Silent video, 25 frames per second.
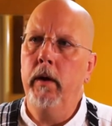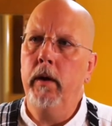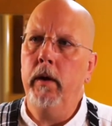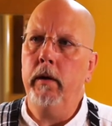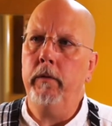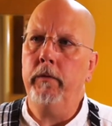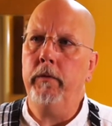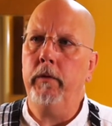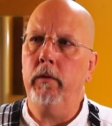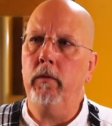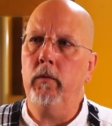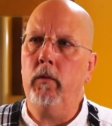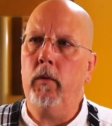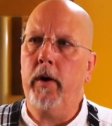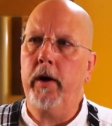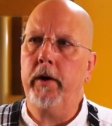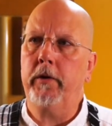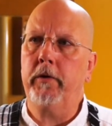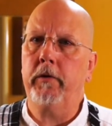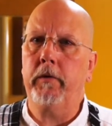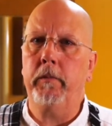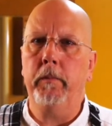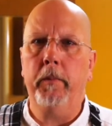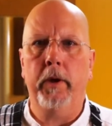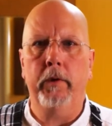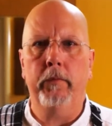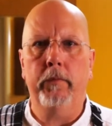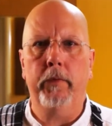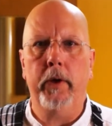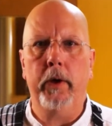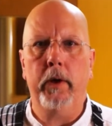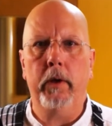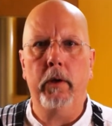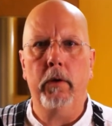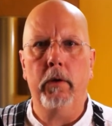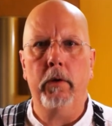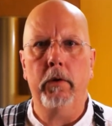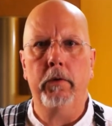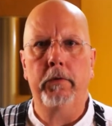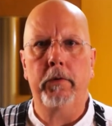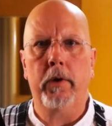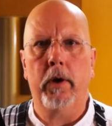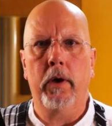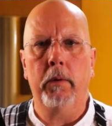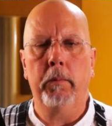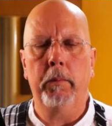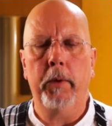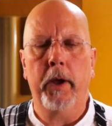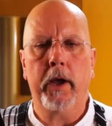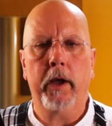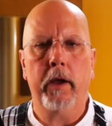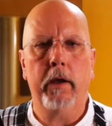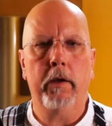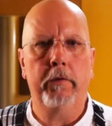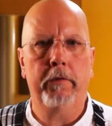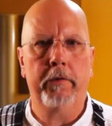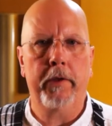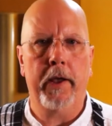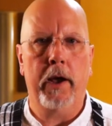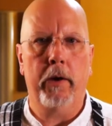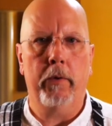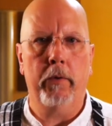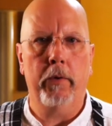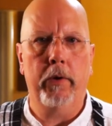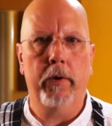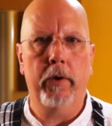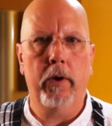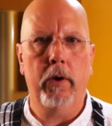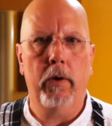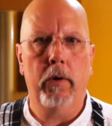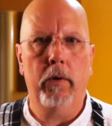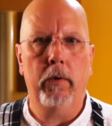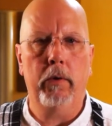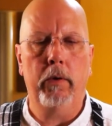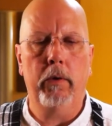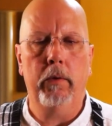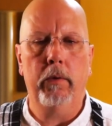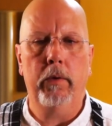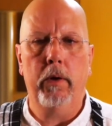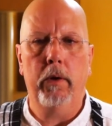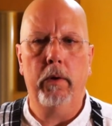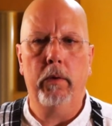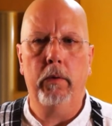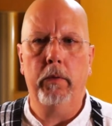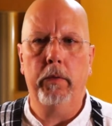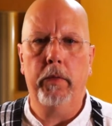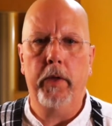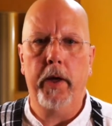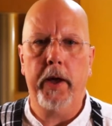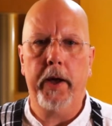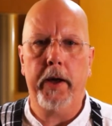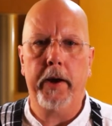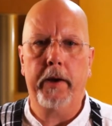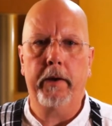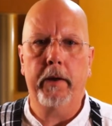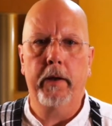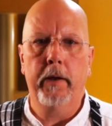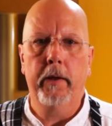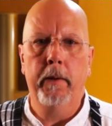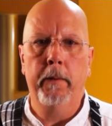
If you watched my videos on making sourdough, you know that